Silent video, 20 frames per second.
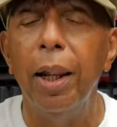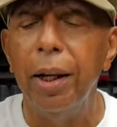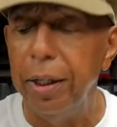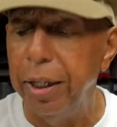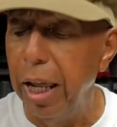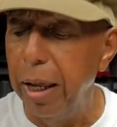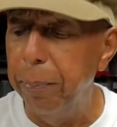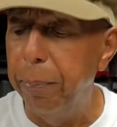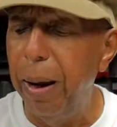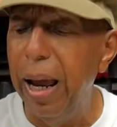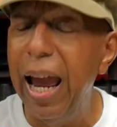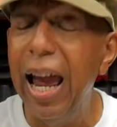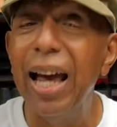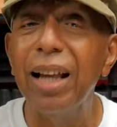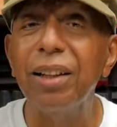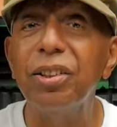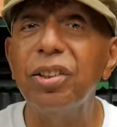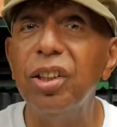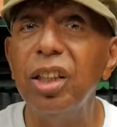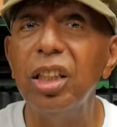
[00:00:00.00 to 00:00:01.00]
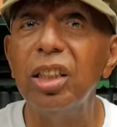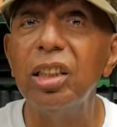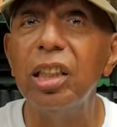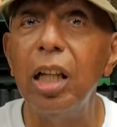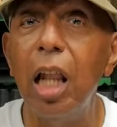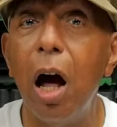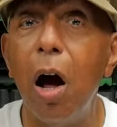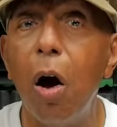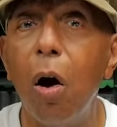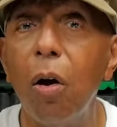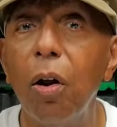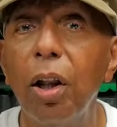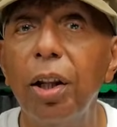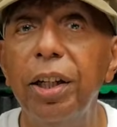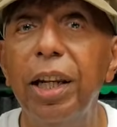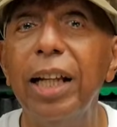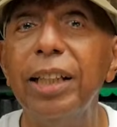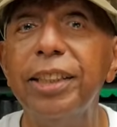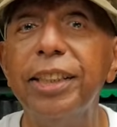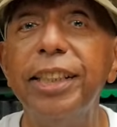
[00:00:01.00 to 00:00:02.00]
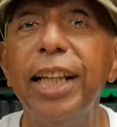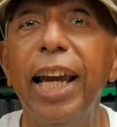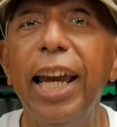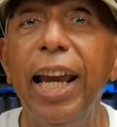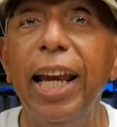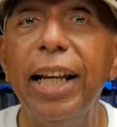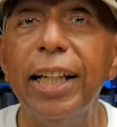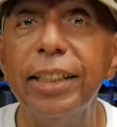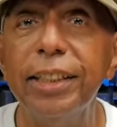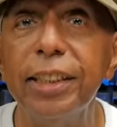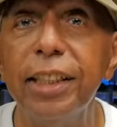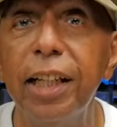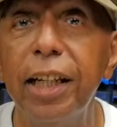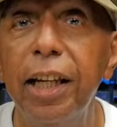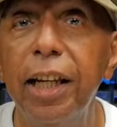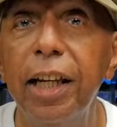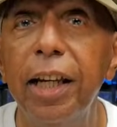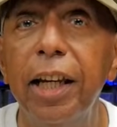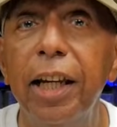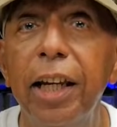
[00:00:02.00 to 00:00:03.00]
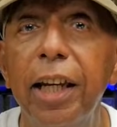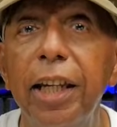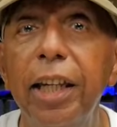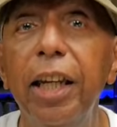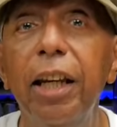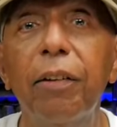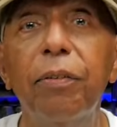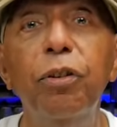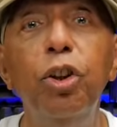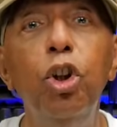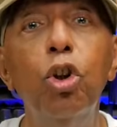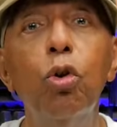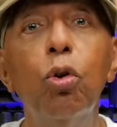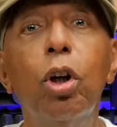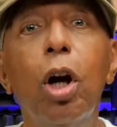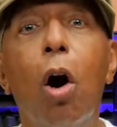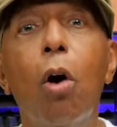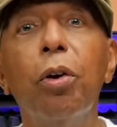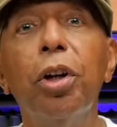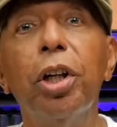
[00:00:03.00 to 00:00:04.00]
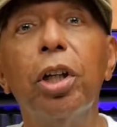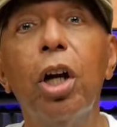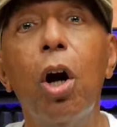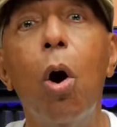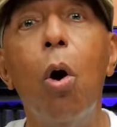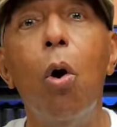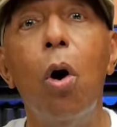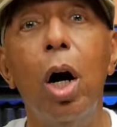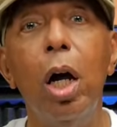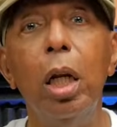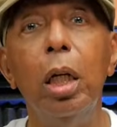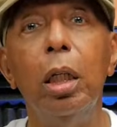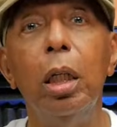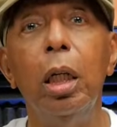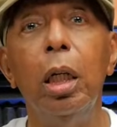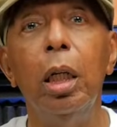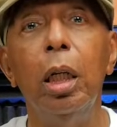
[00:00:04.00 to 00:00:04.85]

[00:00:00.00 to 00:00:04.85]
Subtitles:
They passed this law that says if you go to court